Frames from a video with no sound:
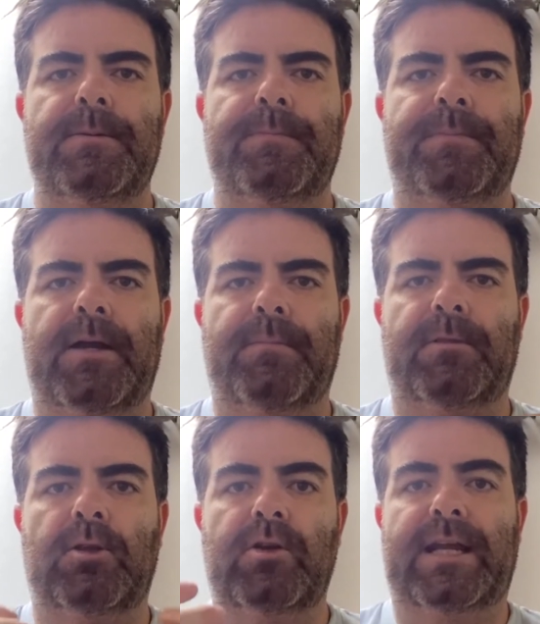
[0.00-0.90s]

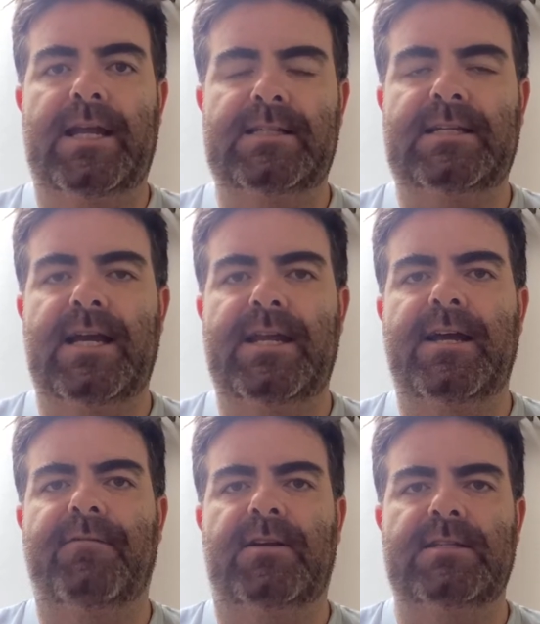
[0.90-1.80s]
learning how to
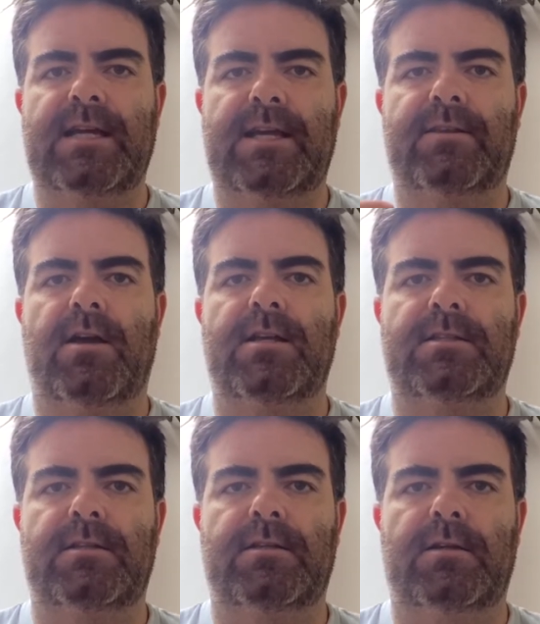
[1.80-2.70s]
skydive, because I had
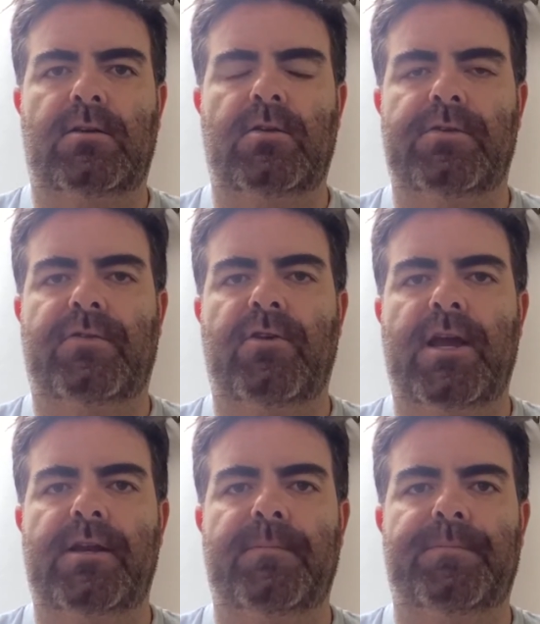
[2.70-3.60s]
lost a close
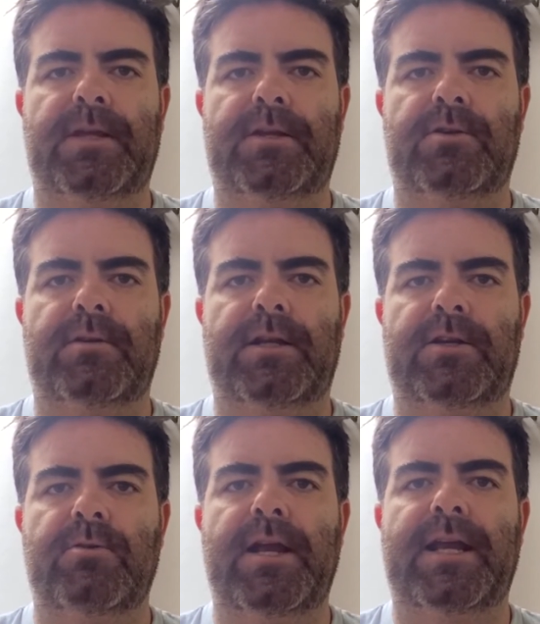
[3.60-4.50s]
friend in a
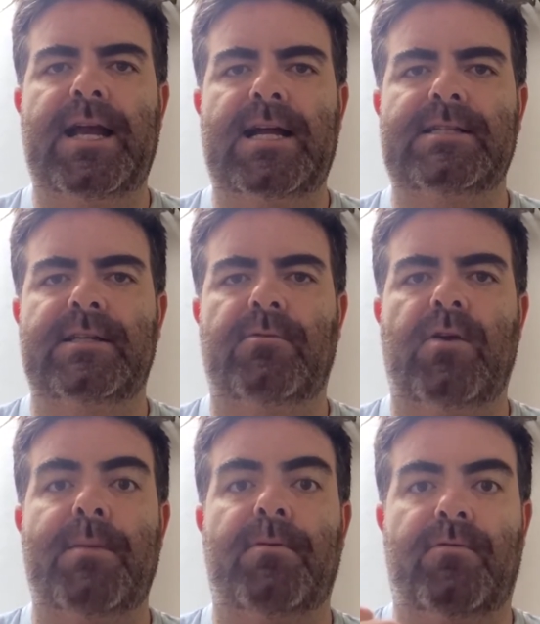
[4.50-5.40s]
training accident
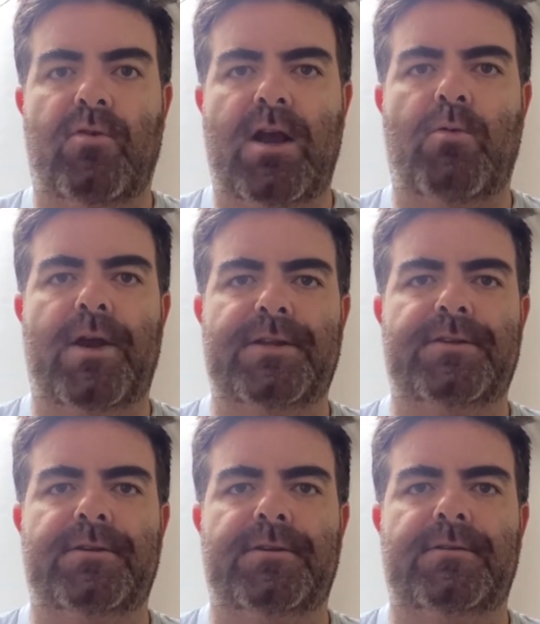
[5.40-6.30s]
right before I went
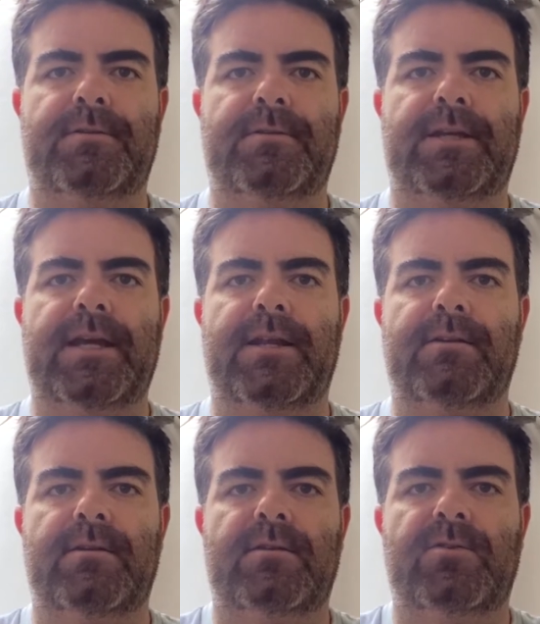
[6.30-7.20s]
to
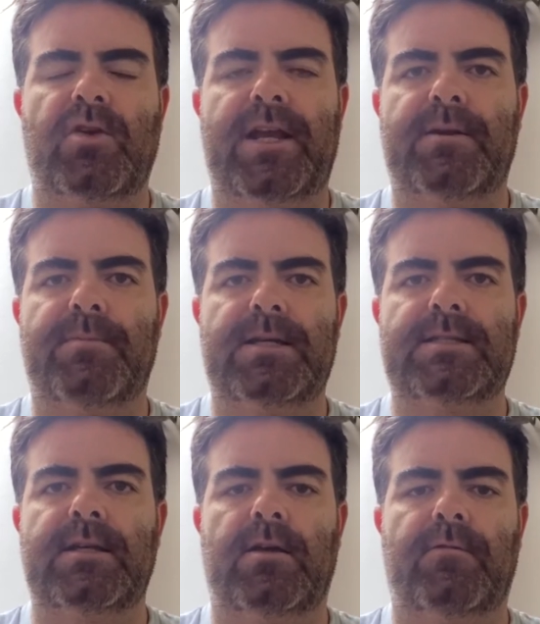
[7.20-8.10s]
get trained
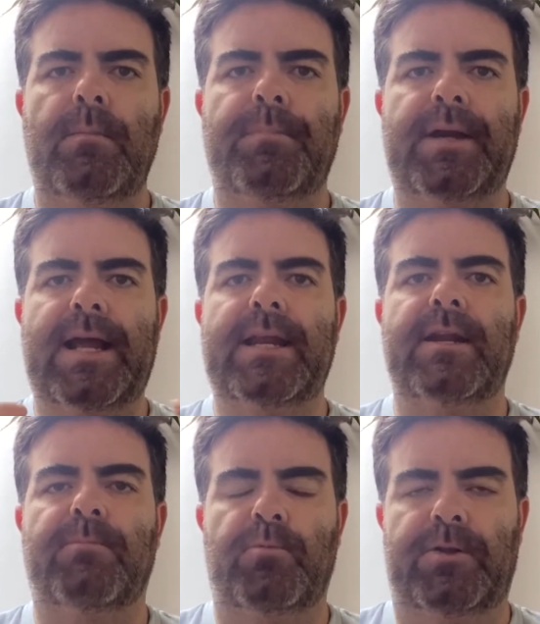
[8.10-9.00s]
myself. But I
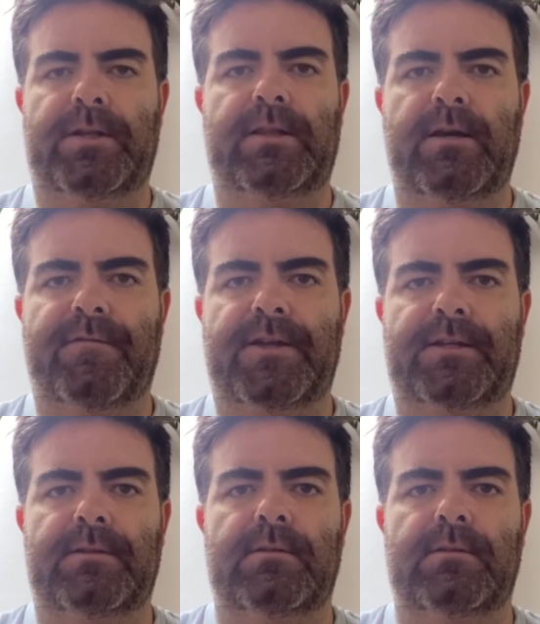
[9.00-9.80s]
ended up really loving